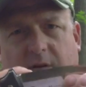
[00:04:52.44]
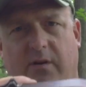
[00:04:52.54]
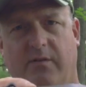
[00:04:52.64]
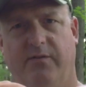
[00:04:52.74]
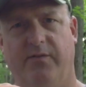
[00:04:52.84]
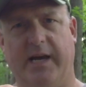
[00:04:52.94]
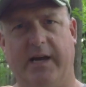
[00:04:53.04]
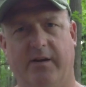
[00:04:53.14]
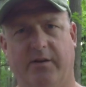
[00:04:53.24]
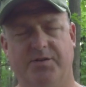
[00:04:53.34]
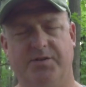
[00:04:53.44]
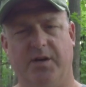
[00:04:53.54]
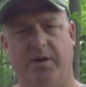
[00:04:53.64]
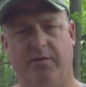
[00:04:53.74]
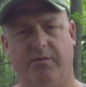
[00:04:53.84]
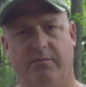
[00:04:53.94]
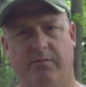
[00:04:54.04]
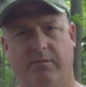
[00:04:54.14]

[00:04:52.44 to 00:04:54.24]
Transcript: flat on your stone